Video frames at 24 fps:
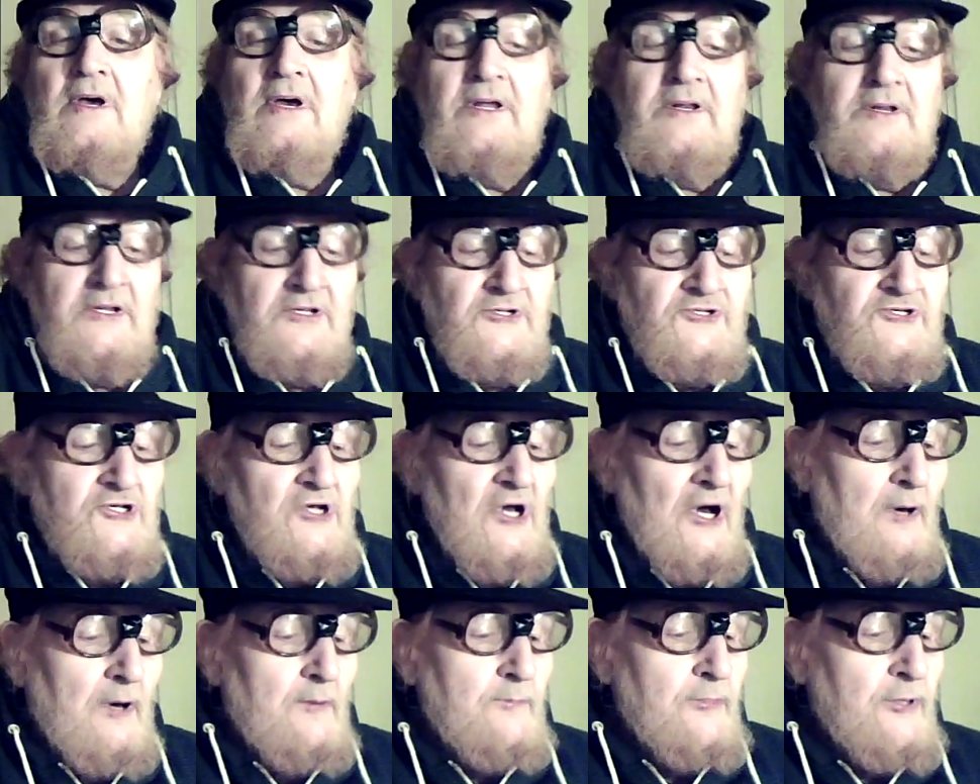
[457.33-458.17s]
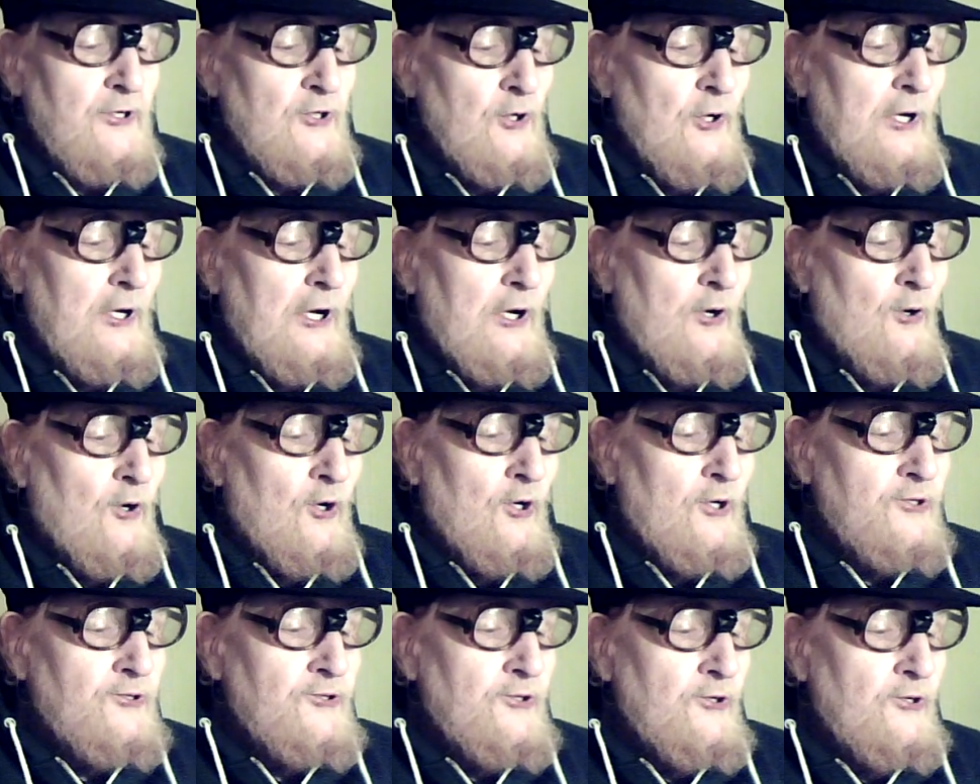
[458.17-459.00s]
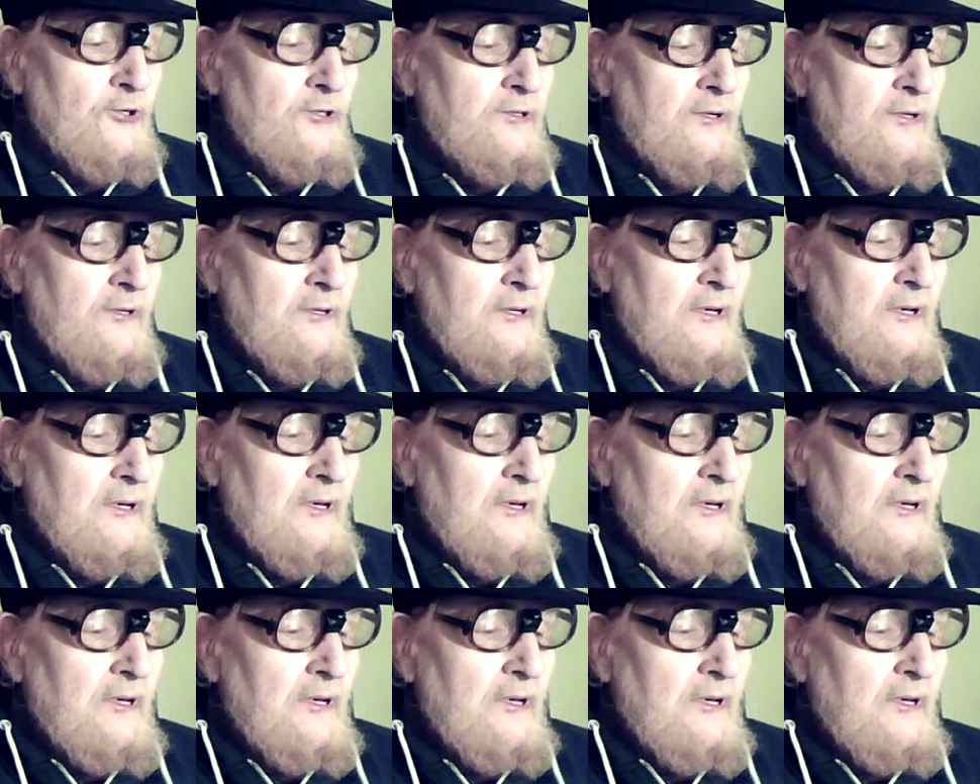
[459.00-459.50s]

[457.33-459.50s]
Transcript: And the chap wrote it all down.